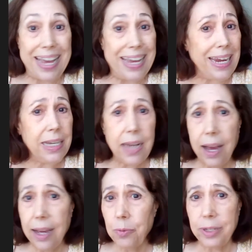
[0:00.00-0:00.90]
He
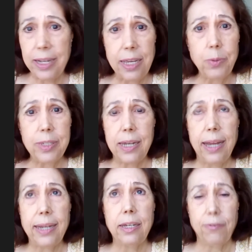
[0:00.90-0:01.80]
died when he was
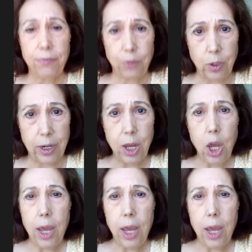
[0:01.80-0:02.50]
94.